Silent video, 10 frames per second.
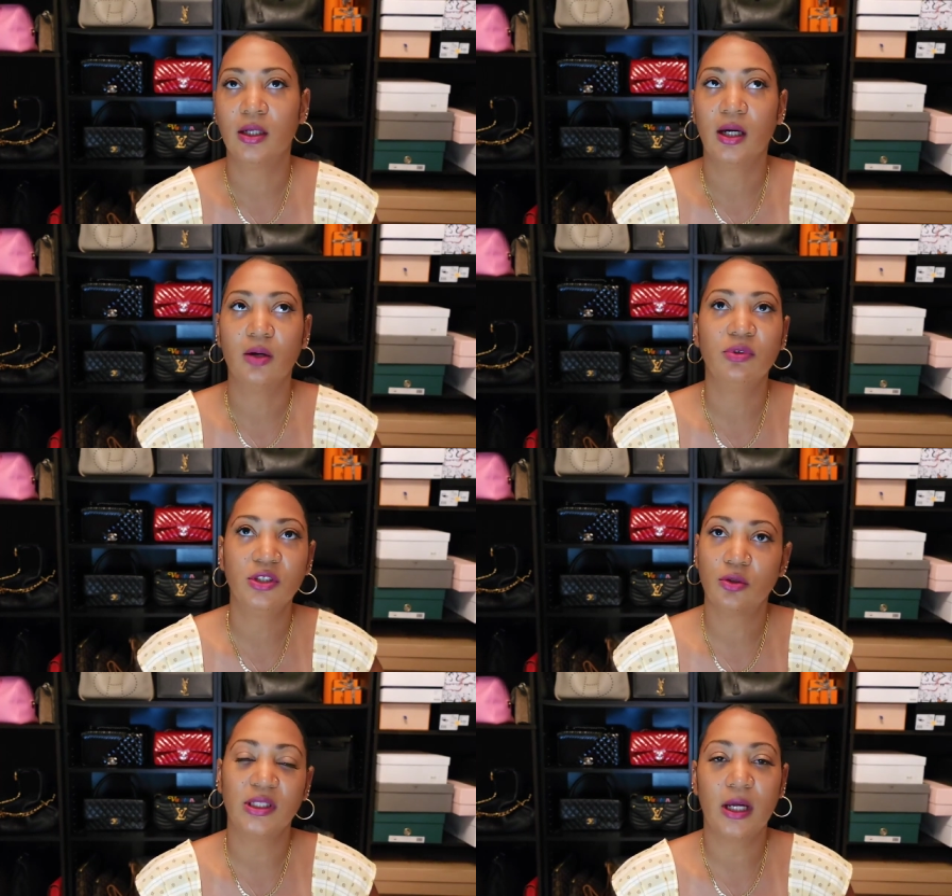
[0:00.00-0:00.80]
I really
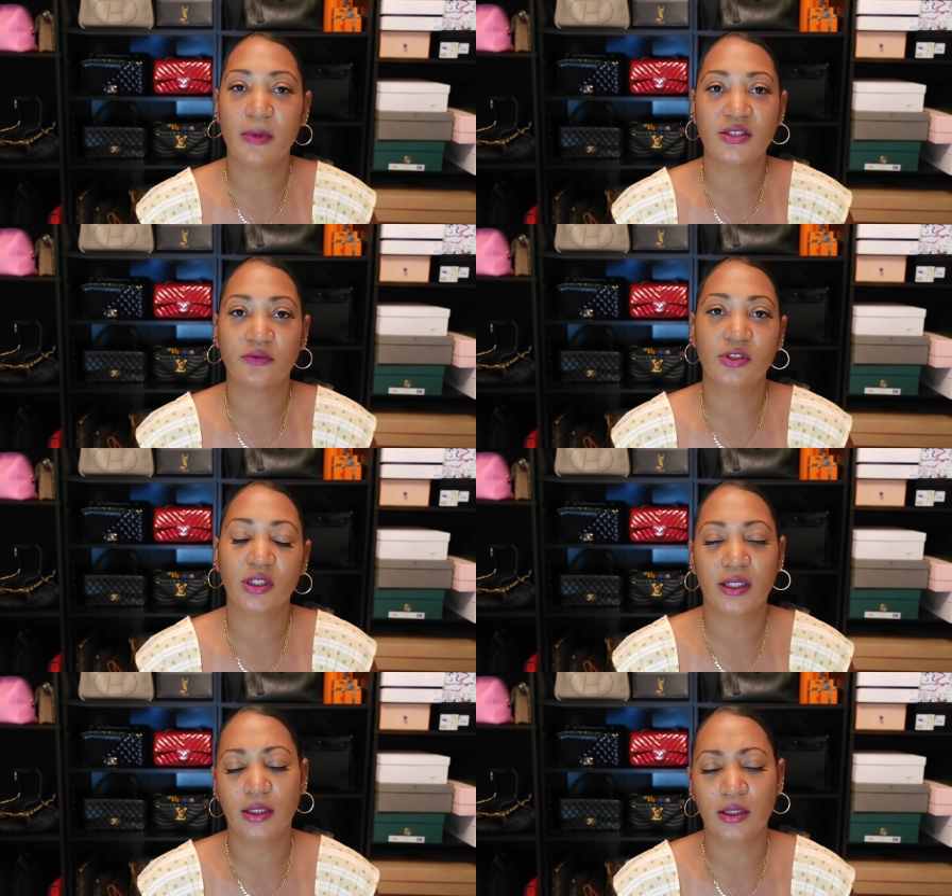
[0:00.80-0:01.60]
don't allow myself to
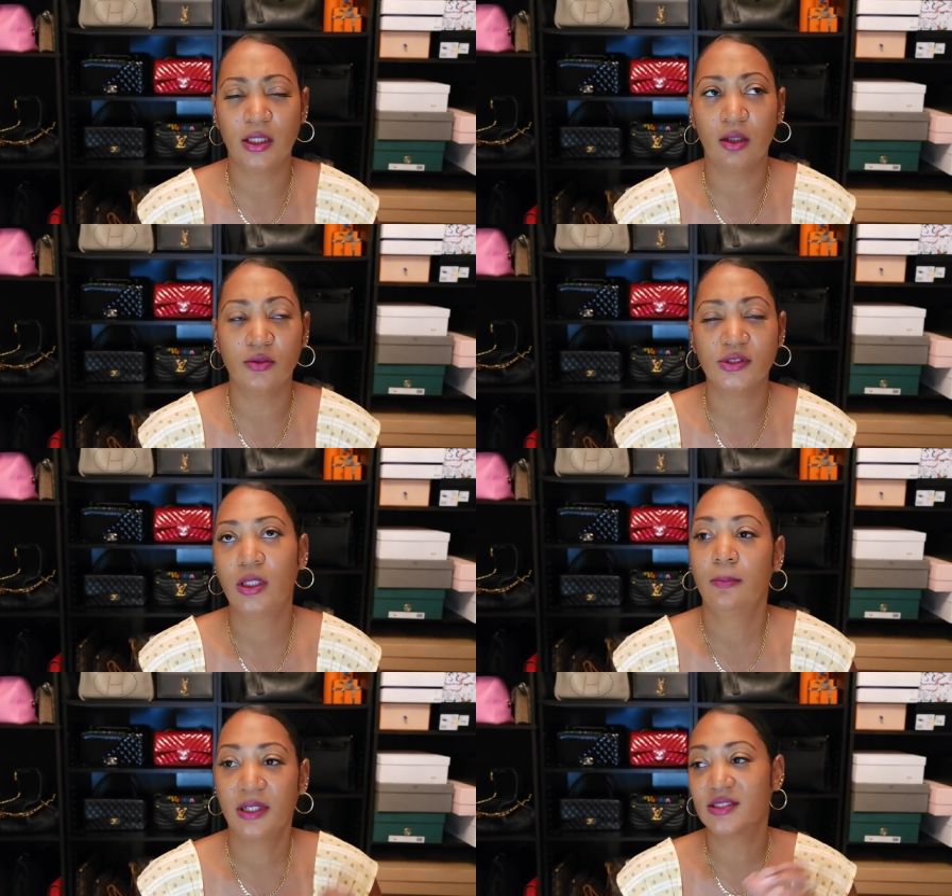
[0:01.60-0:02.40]
look at anything else,
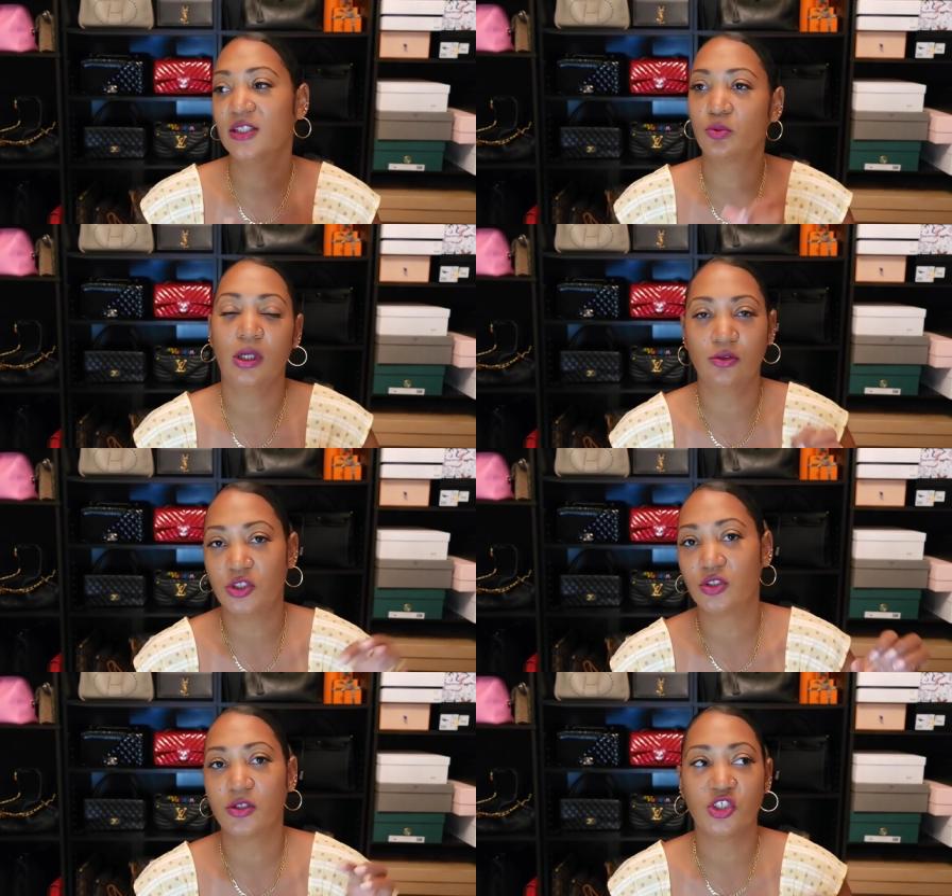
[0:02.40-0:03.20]
because that's when I'll
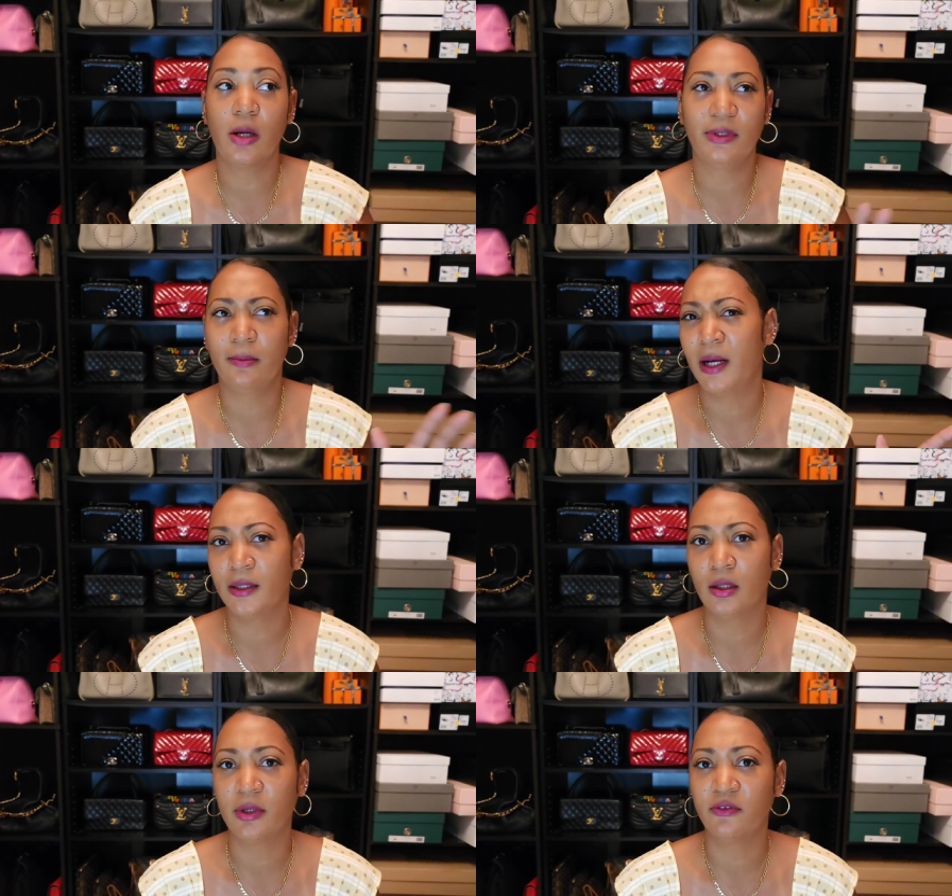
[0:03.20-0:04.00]
just start shopping and
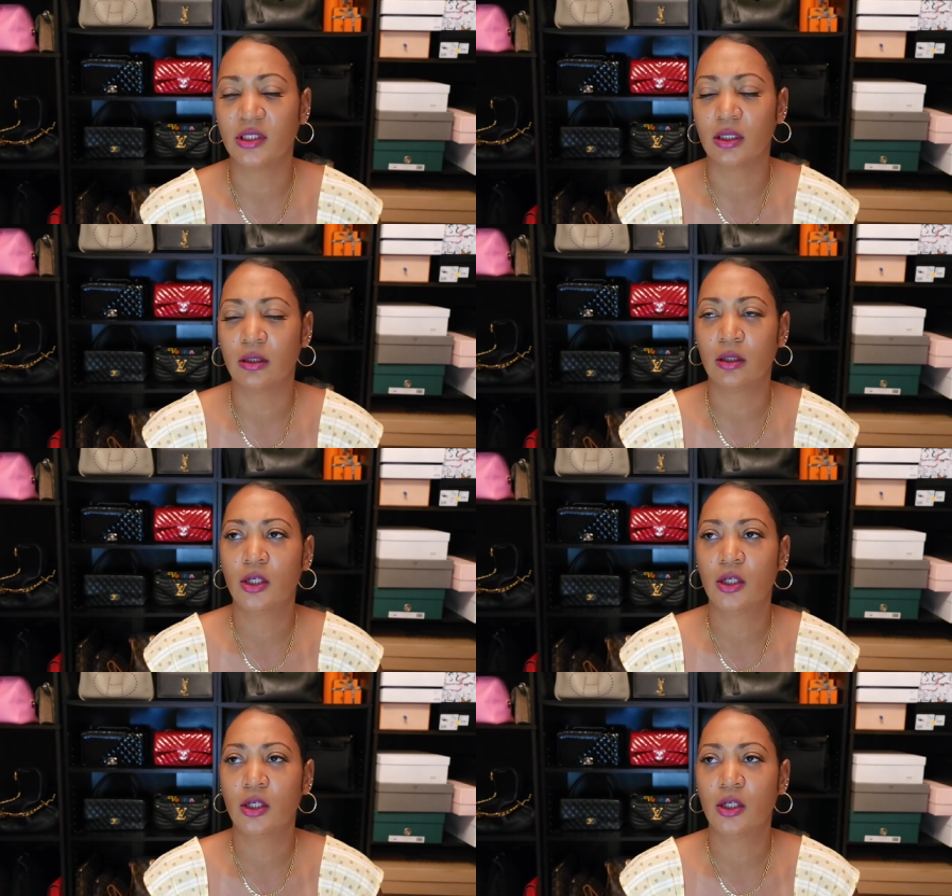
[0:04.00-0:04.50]
buying up everything.